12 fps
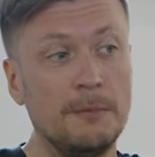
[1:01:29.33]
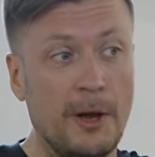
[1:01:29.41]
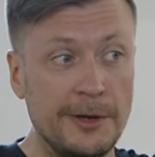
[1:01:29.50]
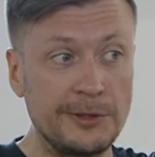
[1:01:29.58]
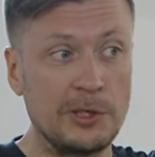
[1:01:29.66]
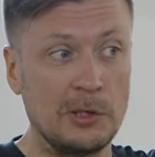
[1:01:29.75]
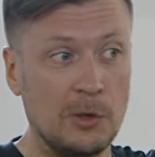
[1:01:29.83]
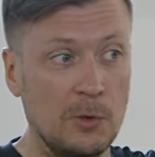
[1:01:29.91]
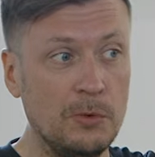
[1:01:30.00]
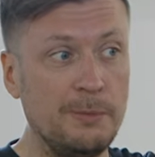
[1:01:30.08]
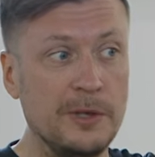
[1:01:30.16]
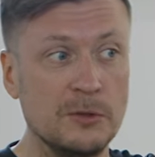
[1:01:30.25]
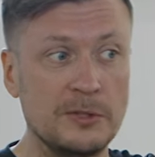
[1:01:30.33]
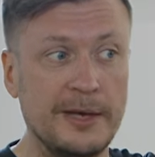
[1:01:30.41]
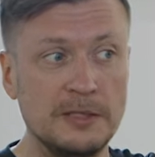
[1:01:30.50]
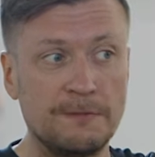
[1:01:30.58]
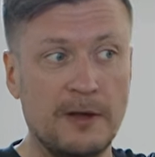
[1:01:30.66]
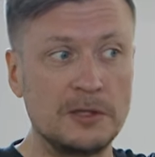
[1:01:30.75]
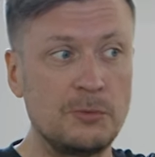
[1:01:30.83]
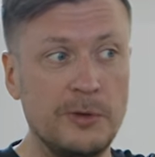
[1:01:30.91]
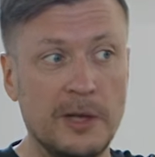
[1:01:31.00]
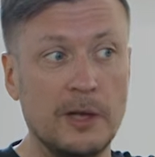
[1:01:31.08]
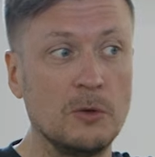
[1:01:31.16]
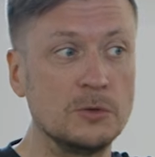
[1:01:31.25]
partial load, because that is faster. We
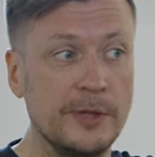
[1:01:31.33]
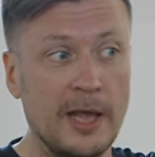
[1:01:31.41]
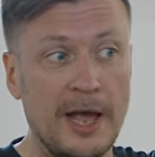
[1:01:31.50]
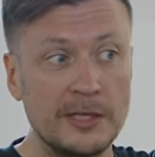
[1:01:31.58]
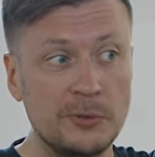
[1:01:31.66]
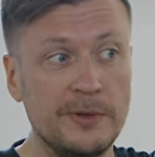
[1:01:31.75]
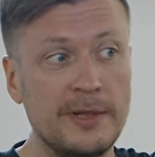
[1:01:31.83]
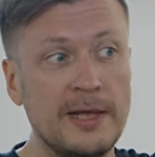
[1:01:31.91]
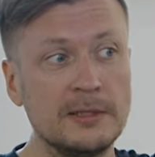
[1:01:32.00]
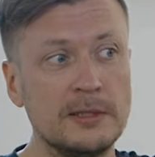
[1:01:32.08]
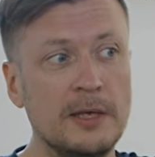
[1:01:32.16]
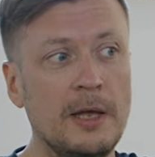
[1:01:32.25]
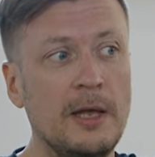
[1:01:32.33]
can go to the cache with that.